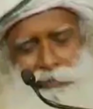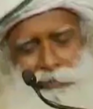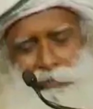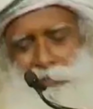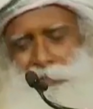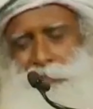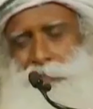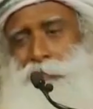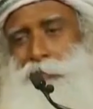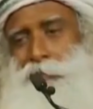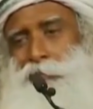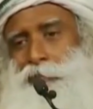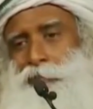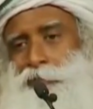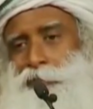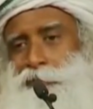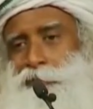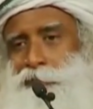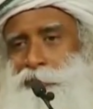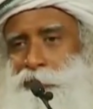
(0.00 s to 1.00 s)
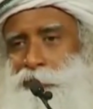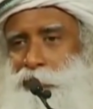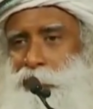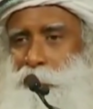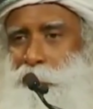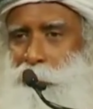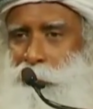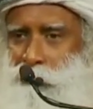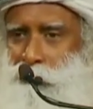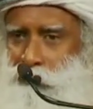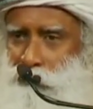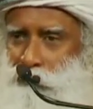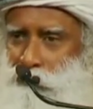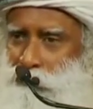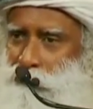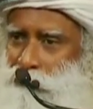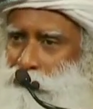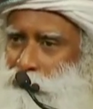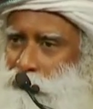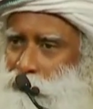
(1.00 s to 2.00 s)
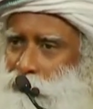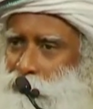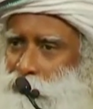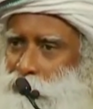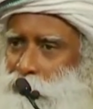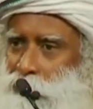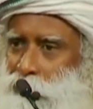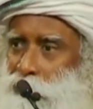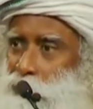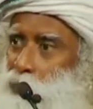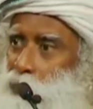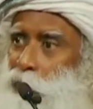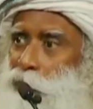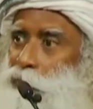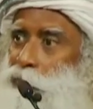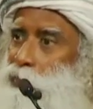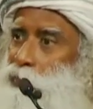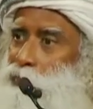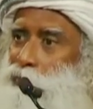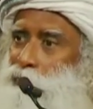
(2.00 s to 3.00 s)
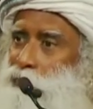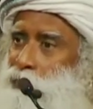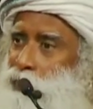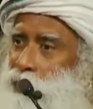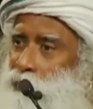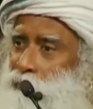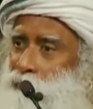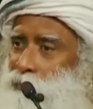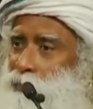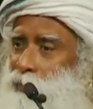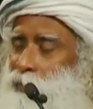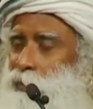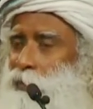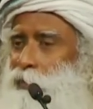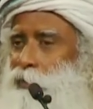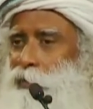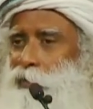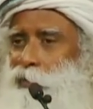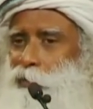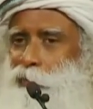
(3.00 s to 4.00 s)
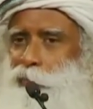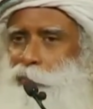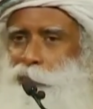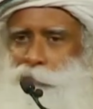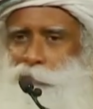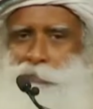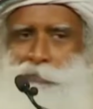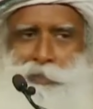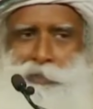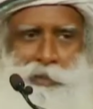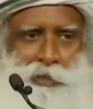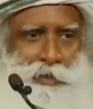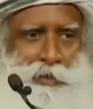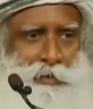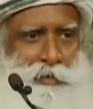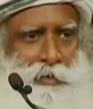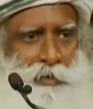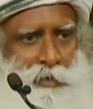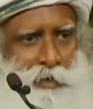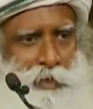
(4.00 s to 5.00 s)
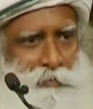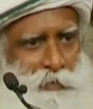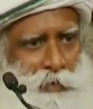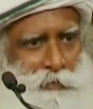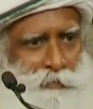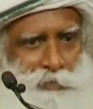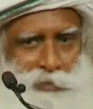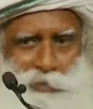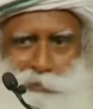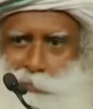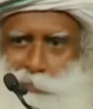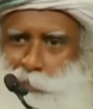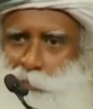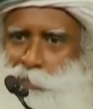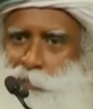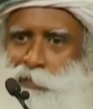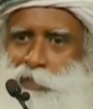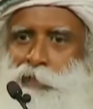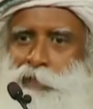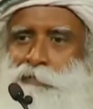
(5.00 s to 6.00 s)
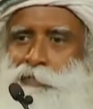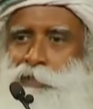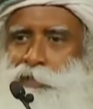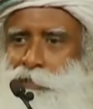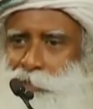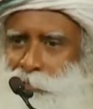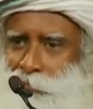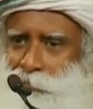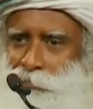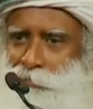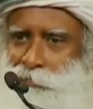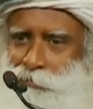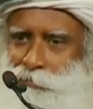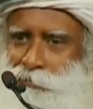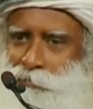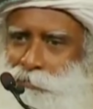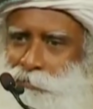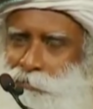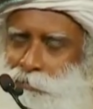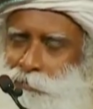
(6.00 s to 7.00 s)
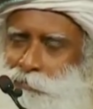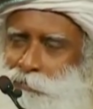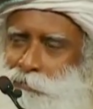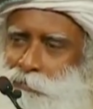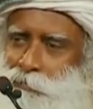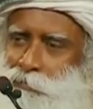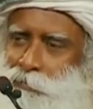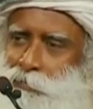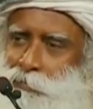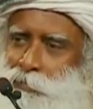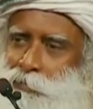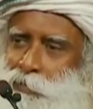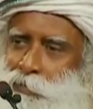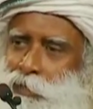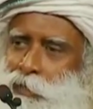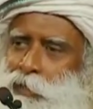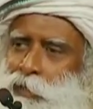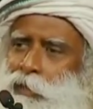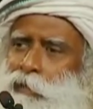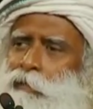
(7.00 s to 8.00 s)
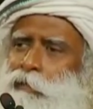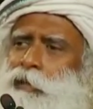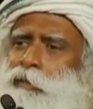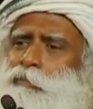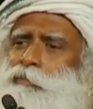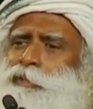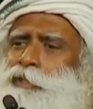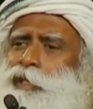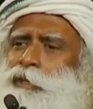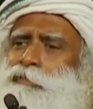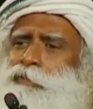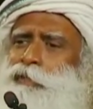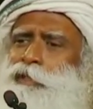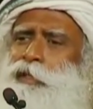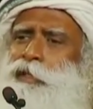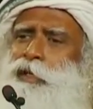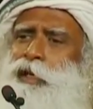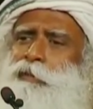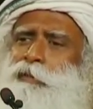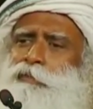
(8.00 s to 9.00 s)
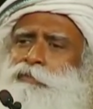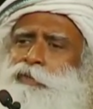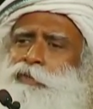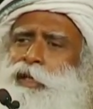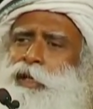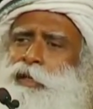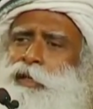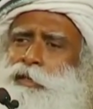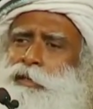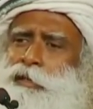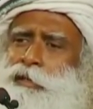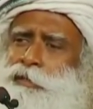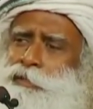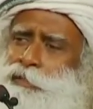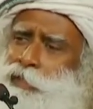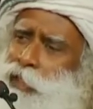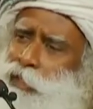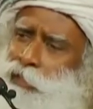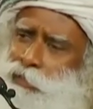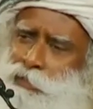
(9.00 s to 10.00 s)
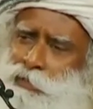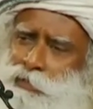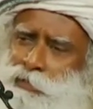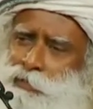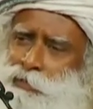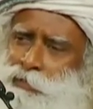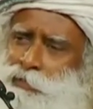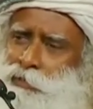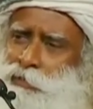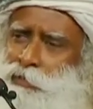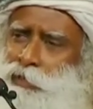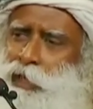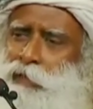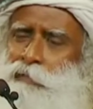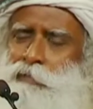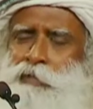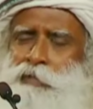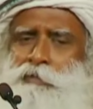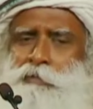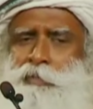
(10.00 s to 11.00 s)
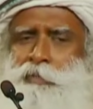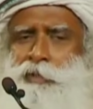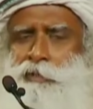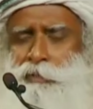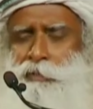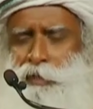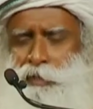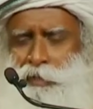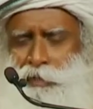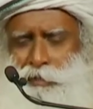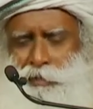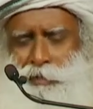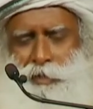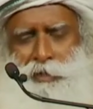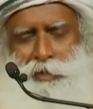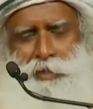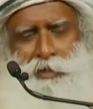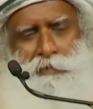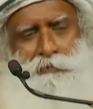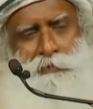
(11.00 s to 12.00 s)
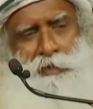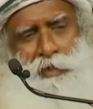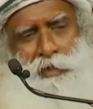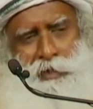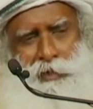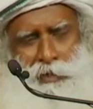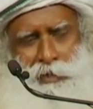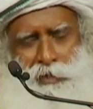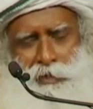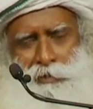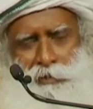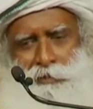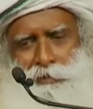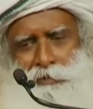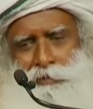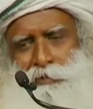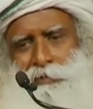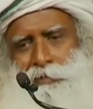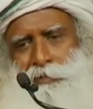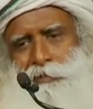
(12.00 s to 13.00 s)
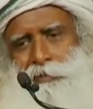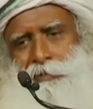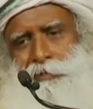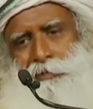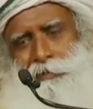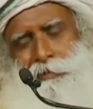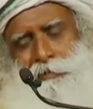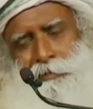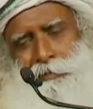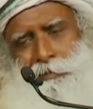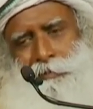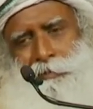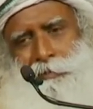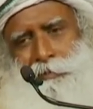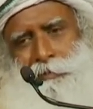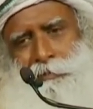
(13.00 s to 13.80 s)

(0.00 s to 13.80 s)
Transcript: I said, no, this is the first time I drove. Now, how can you drive? Why can't I drive? I've seen people driving. Almost everything I've done is like this. I've never been to any training of any kind.